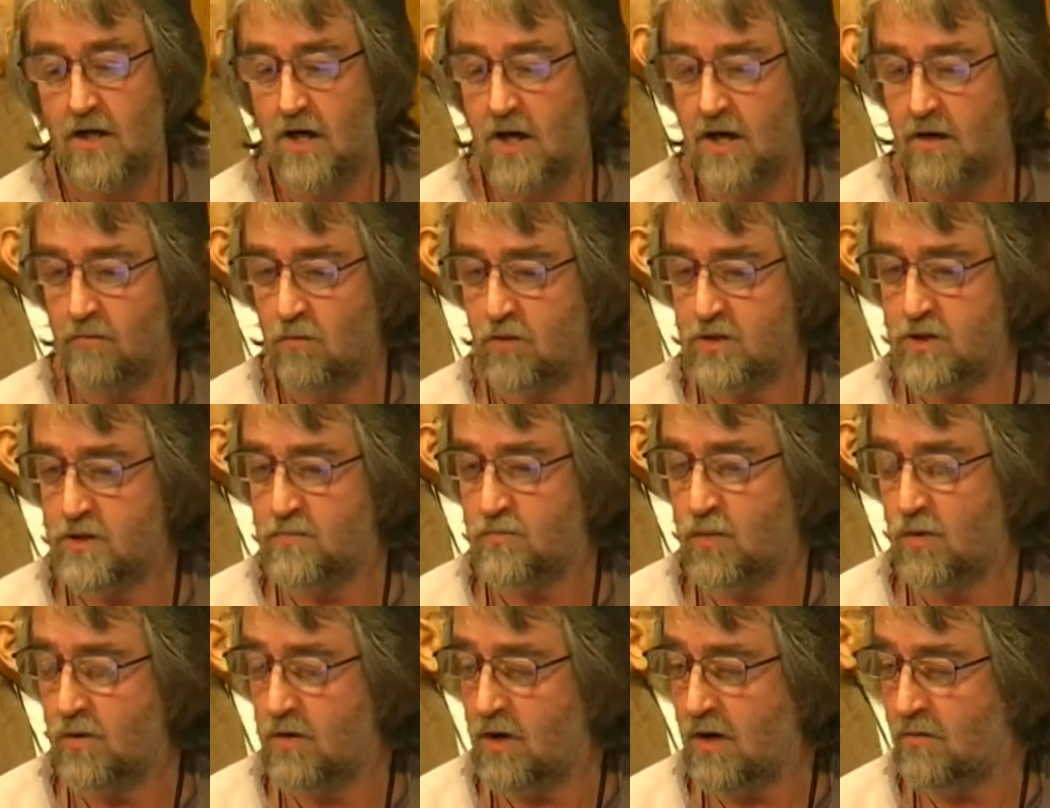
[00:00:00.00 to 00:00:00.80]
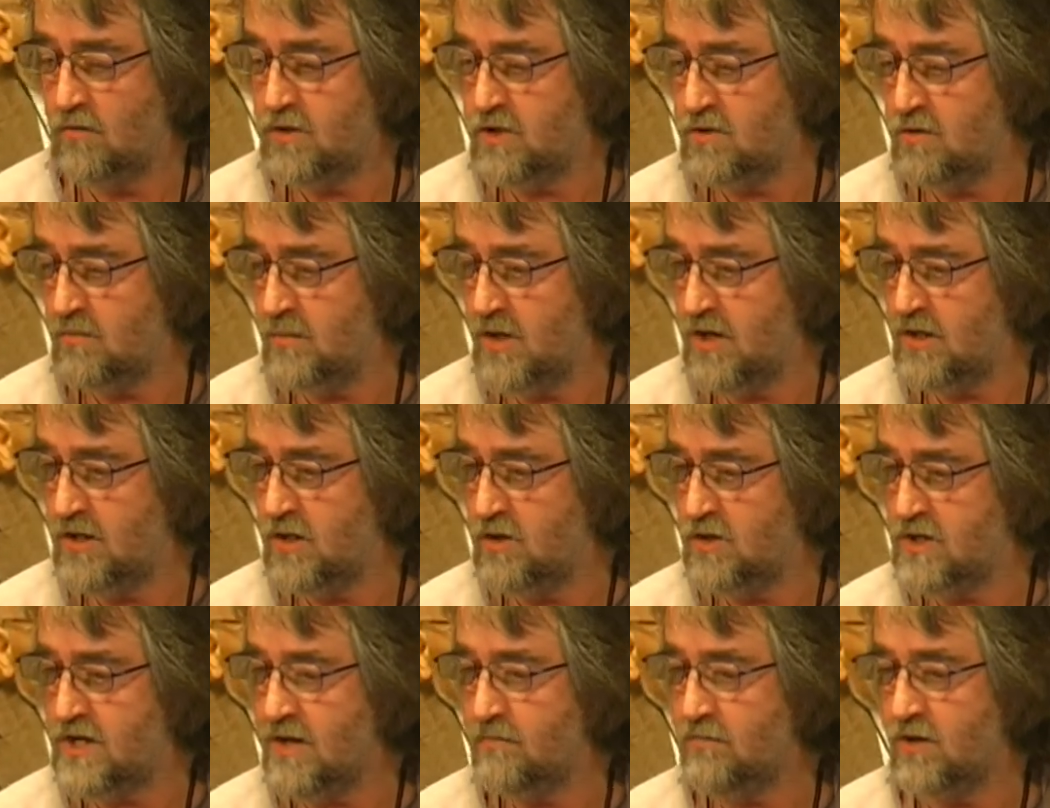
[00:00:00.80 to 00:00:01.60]
I want to, put, I want to remind you,
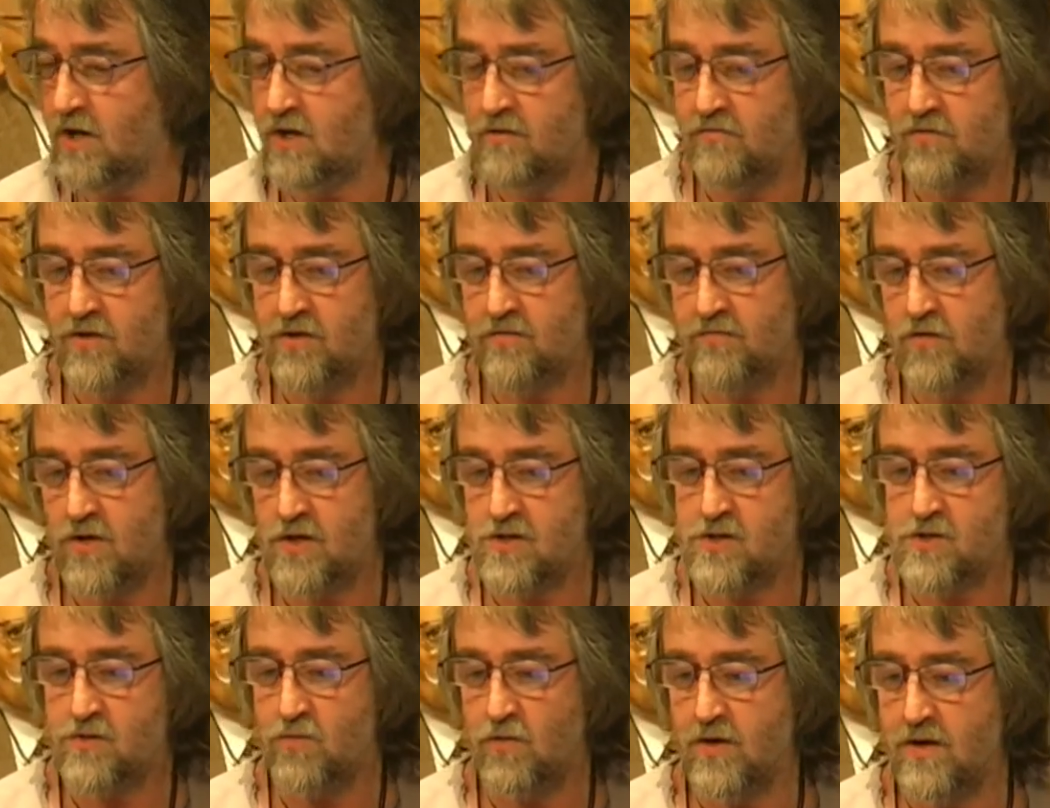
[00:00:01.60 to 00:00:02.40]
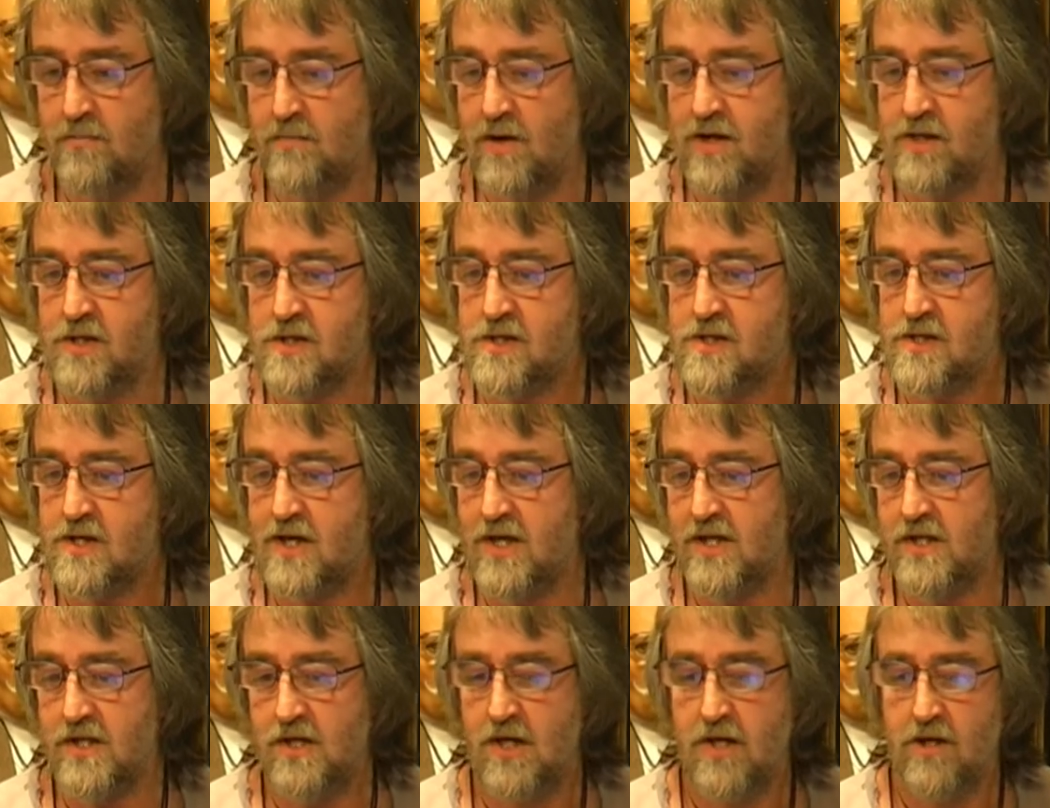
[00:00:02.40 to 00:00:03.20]
TEPCO for the first three months
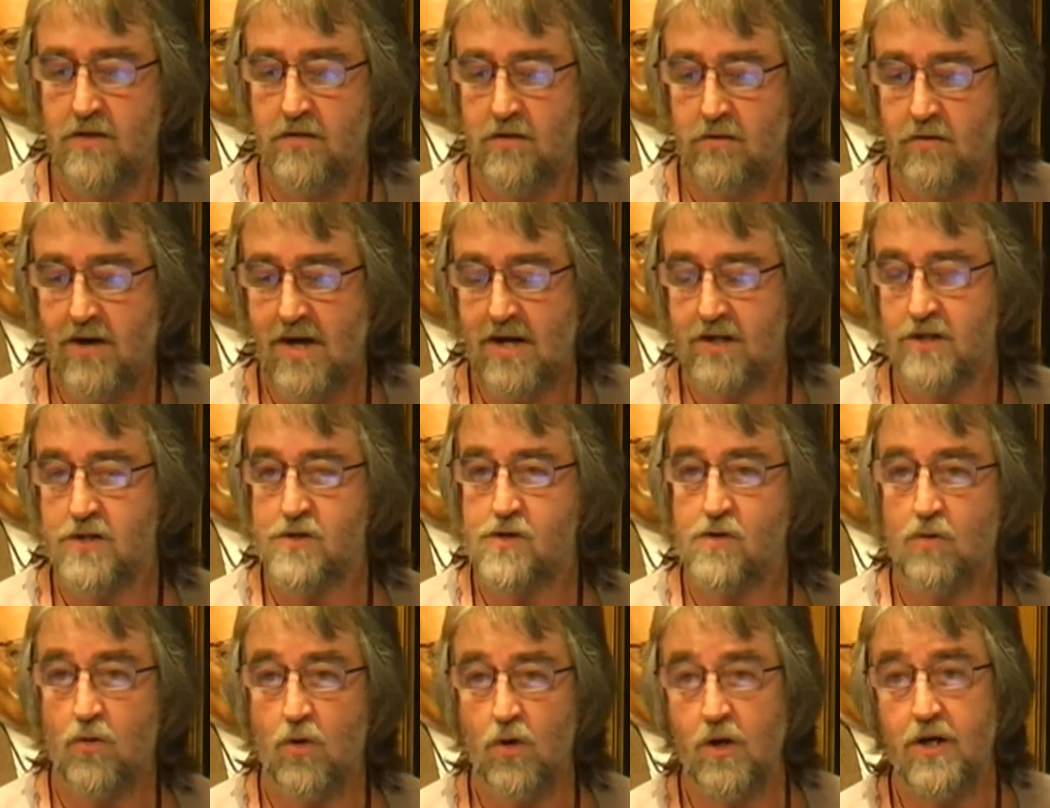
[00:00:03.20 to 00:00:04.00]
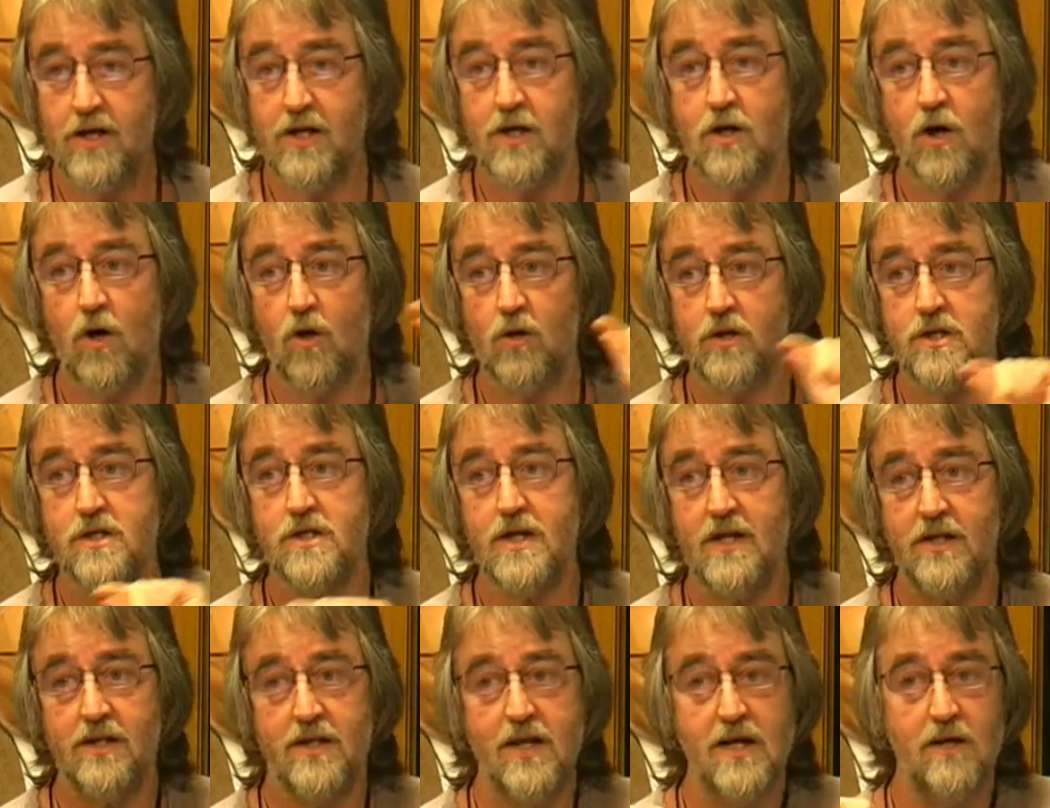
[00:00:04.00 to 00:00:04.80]
said the reactors are all in cold
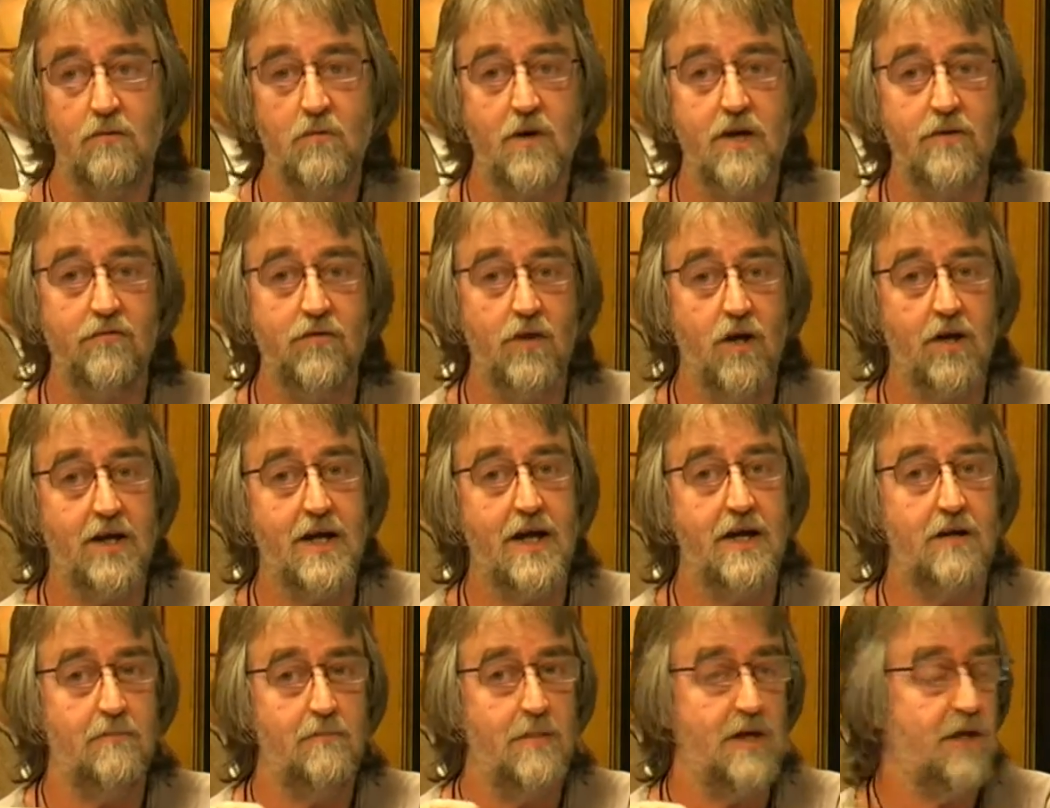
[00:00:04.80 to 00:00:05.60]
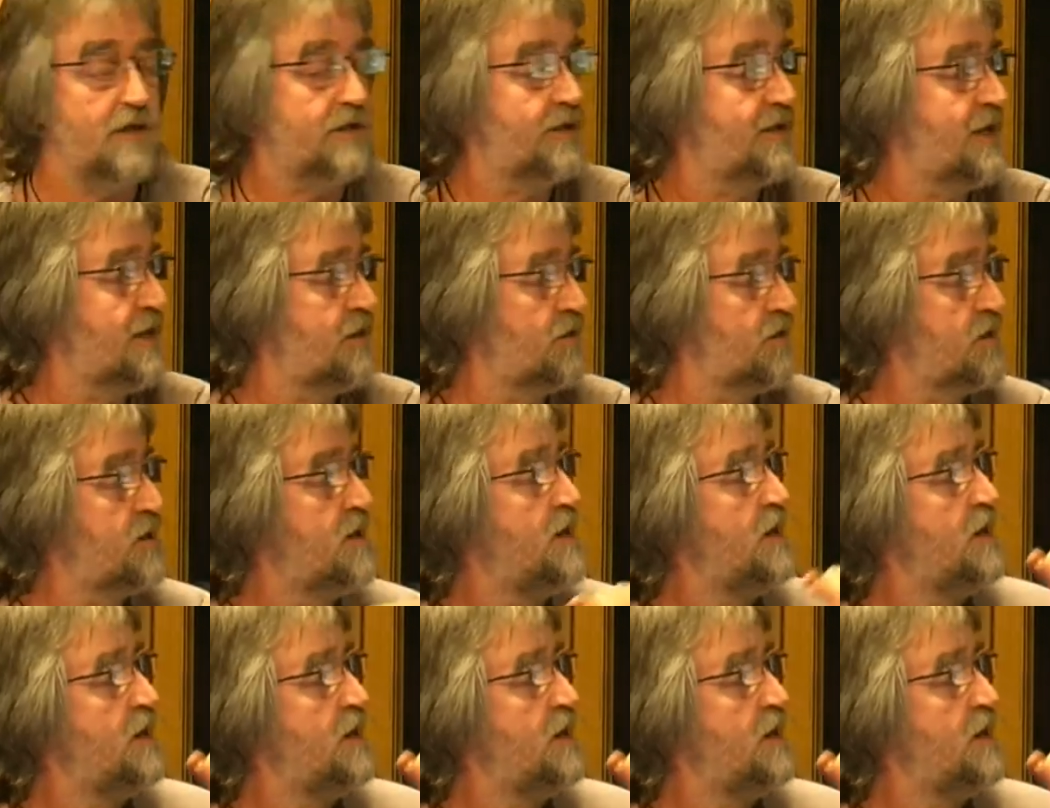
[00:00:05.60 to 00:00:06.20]
shutdown, we've not had a meltdown.